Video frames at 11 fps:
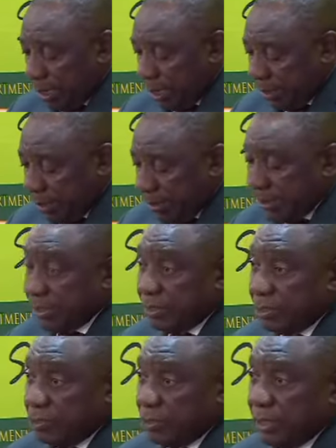It
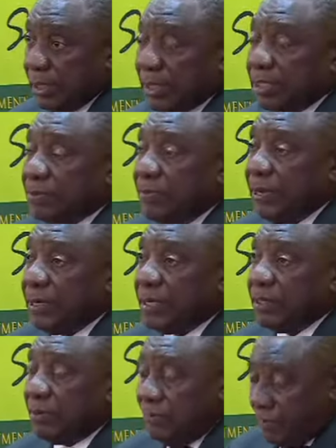is during this
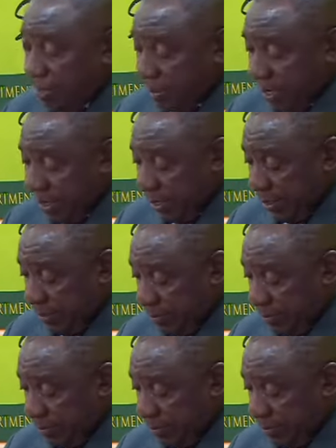period of Ramadan